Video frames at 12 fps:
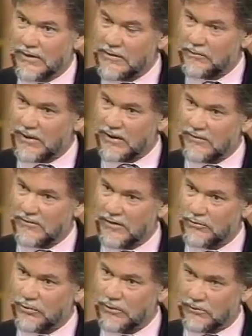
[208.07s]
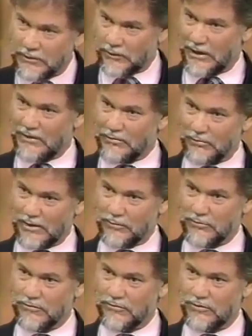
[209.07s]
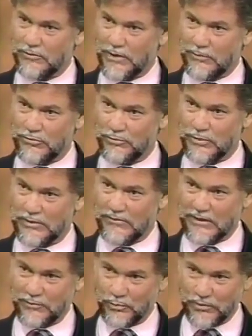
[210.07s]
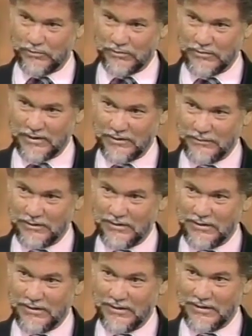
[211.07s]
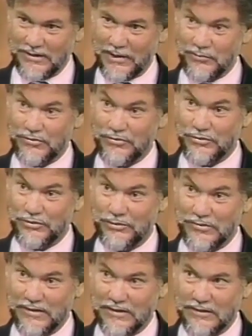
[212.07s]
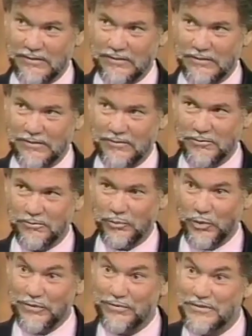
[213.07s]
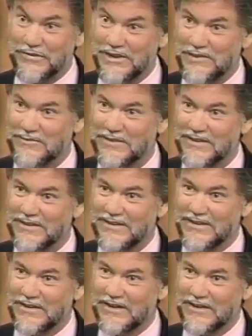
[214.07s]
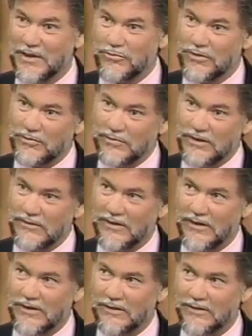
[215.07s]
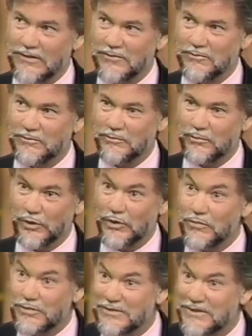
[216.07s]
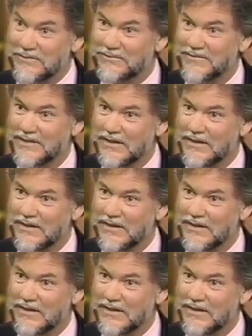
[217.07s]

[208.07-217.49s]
The man says, well, you know, I have 3 options, too. Option 1 is I can work full-time. Option 2 is I can work full-time. And option 3 is I can work overtime.